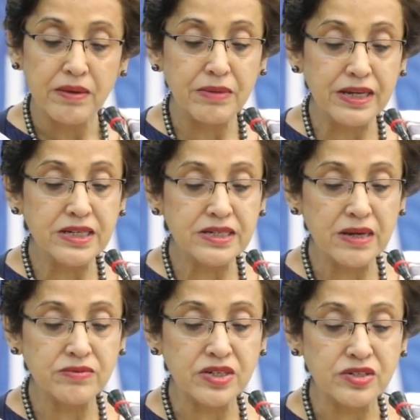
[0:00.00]
many
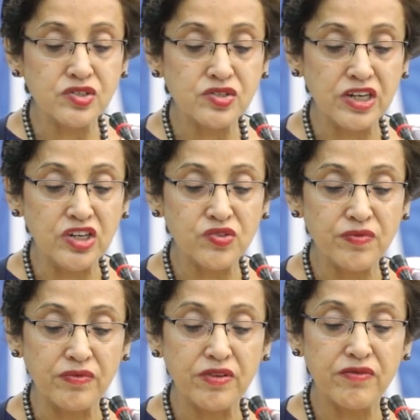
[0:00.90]
times under siege
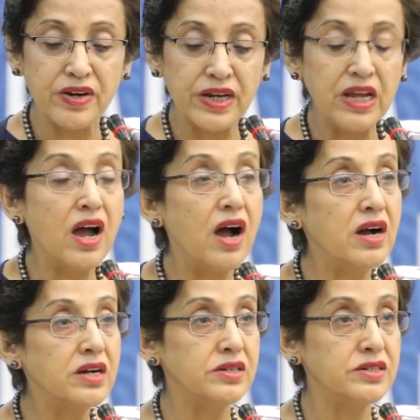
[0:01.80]
from the very
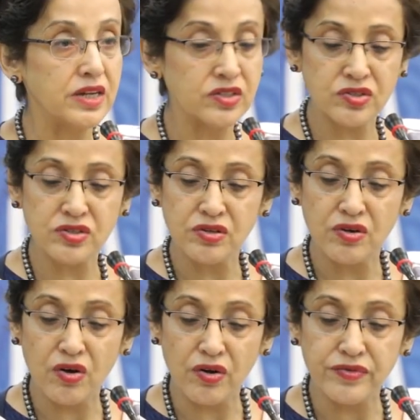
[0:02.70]
architects
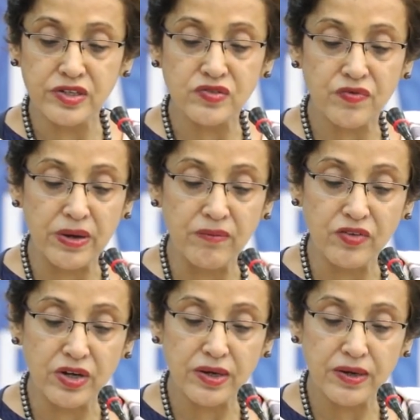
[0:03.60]
of this
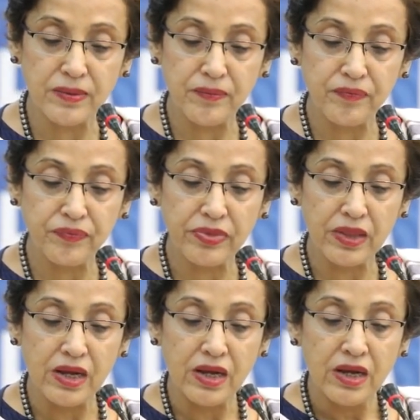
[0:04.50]
framework.
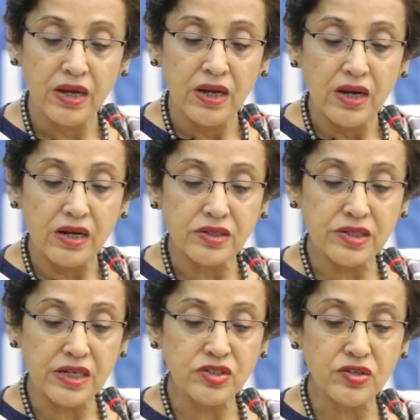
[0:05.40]
A
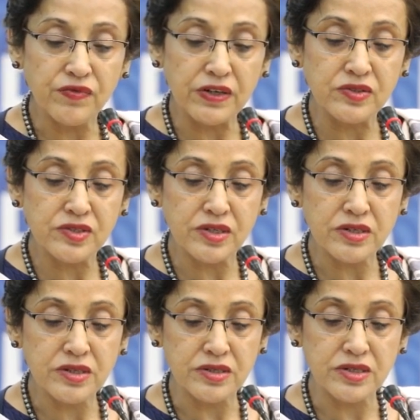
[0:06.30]
sense of
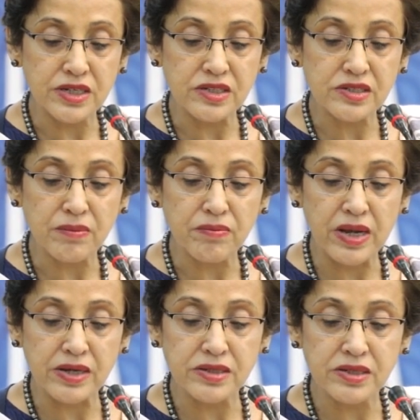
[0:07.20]
uncertainty has
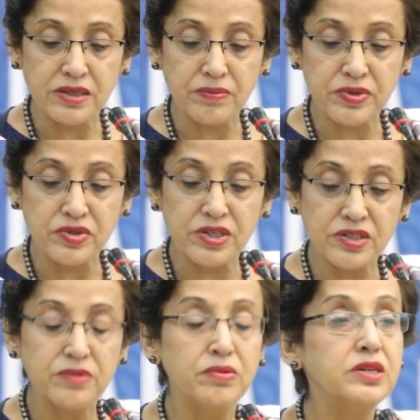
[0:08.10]
supplanted the
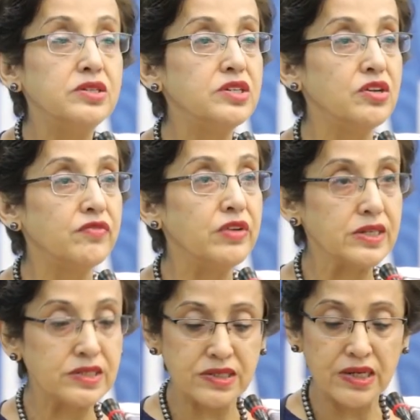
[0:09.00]
predictability of
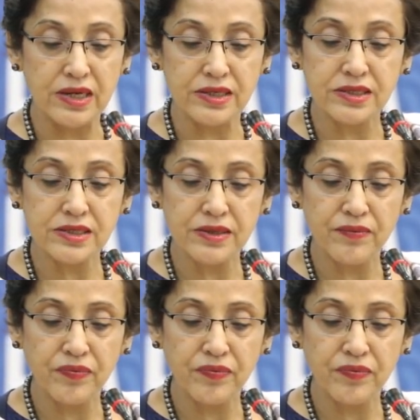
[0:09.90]
yesteryears.